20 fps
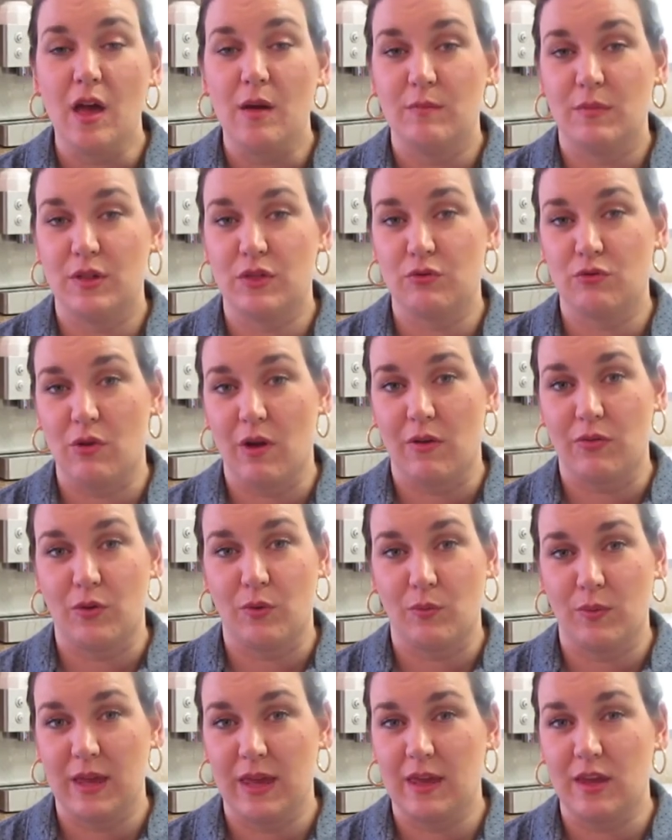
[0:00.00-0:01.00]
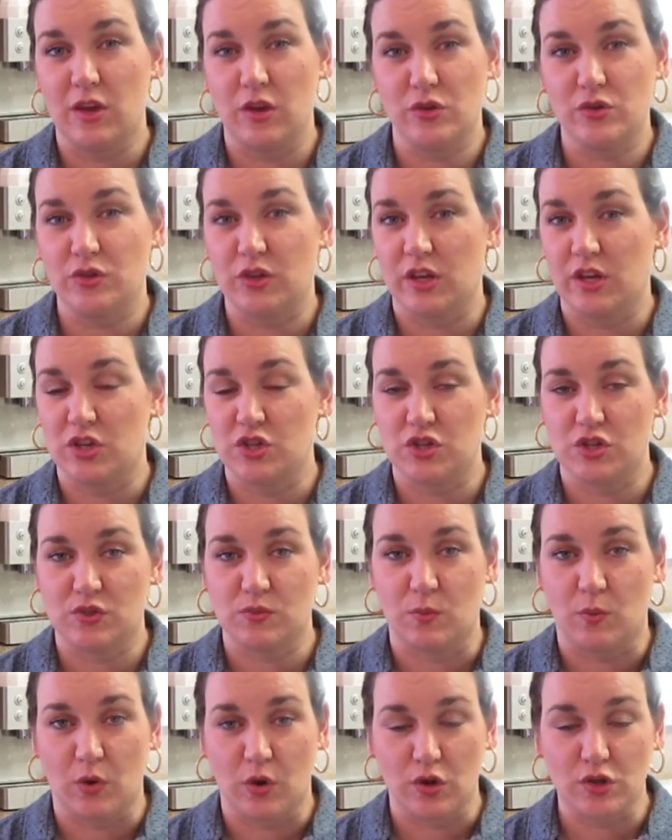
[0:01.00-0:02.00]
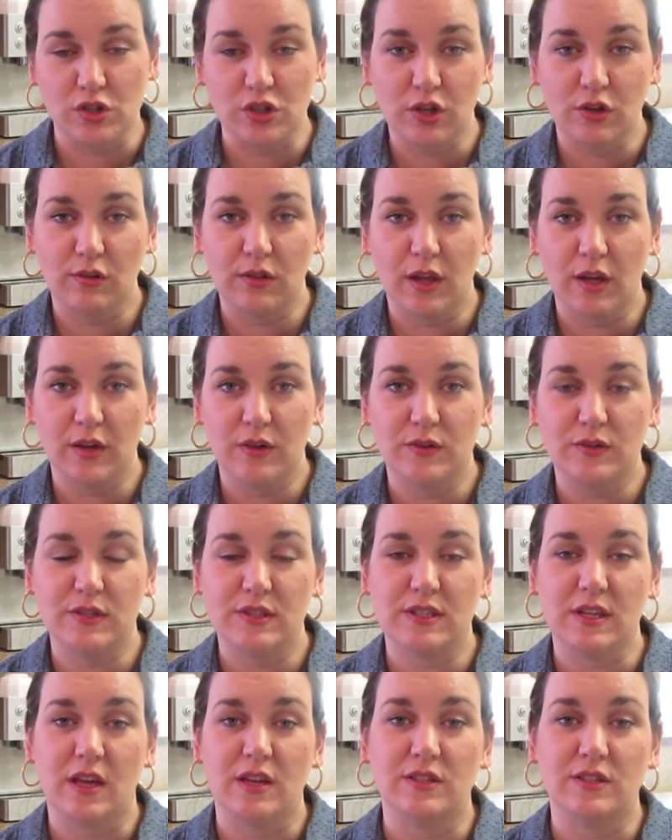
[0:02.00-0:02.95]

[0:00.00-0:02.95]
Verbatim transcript: but throughout the week usually it's just 1 or 2 loads.